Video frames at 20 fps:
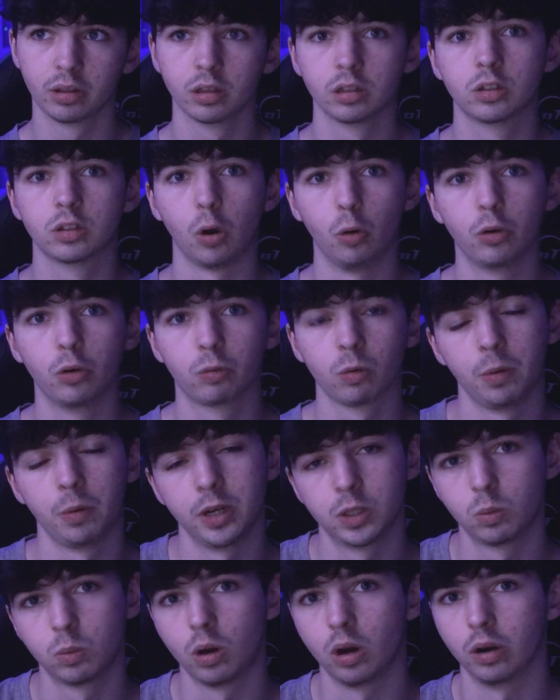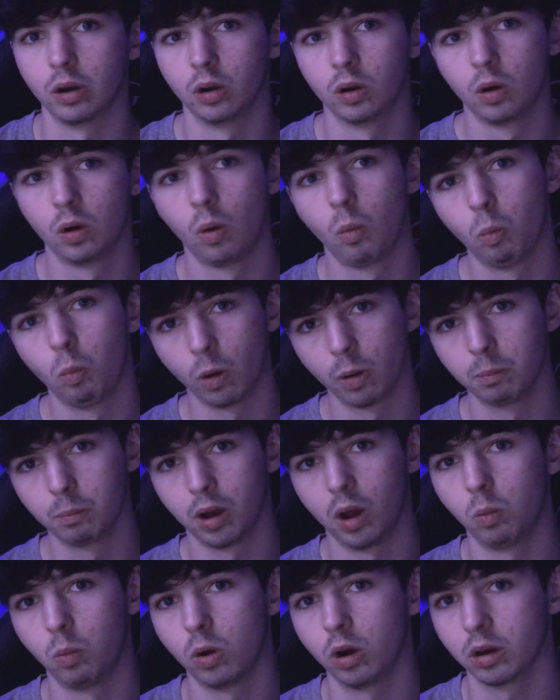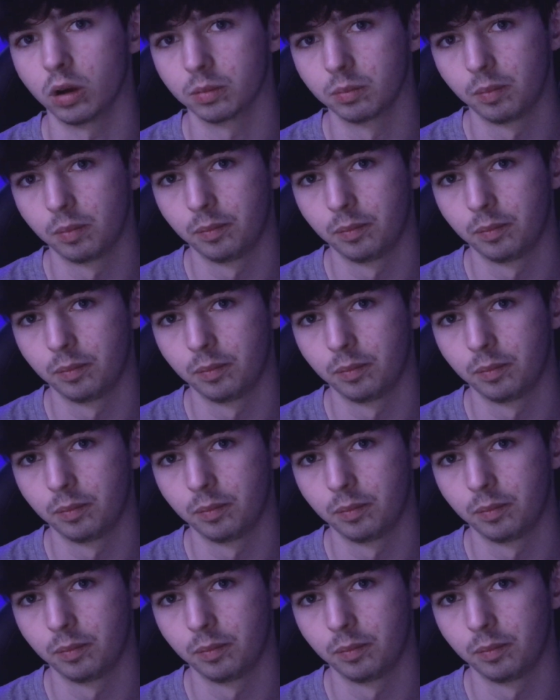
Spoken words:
go through each one by one.